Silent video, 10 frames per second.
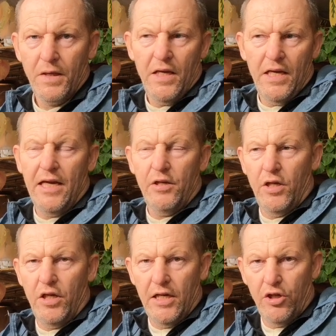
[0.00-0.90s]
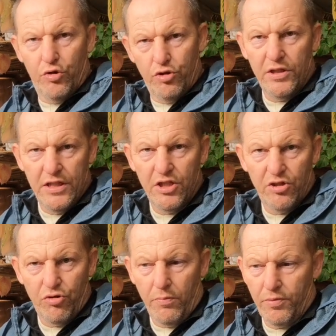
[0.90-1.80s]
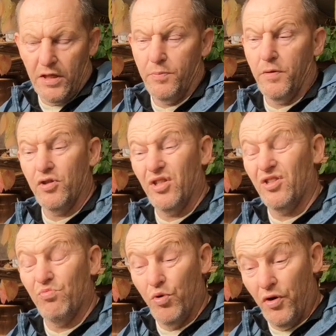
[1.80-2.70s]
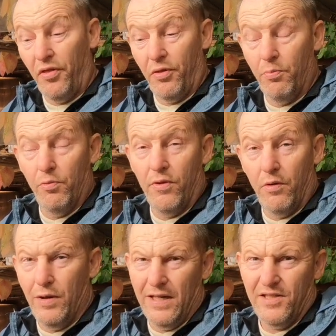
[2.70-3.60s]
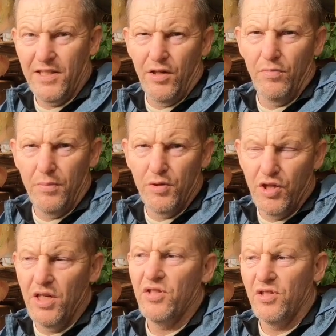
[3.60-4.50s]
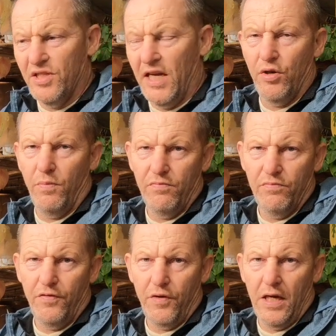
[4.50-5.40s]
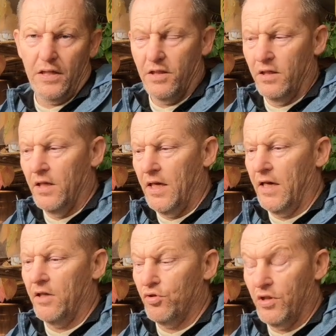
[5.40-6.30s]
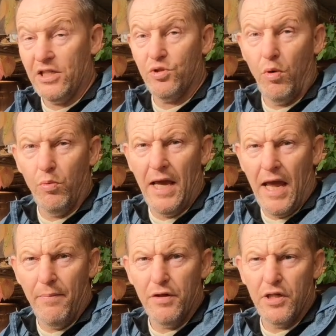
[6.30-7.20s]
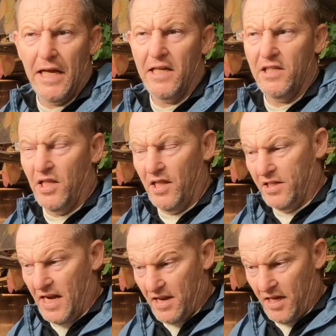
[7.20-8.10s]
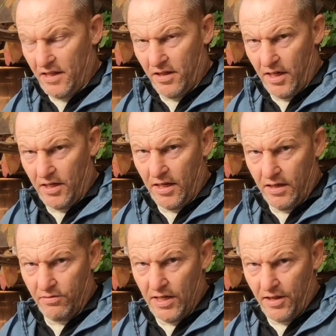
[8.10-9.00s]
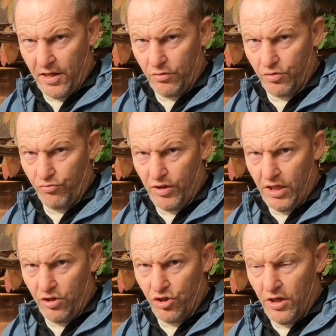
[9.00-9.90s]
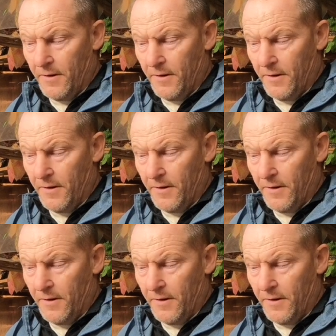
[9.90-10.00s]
You get a good decent drop in price because it's worth the while setting up the machines and setting up for that. So that's what we're aiming to get, is in the 10,000 range.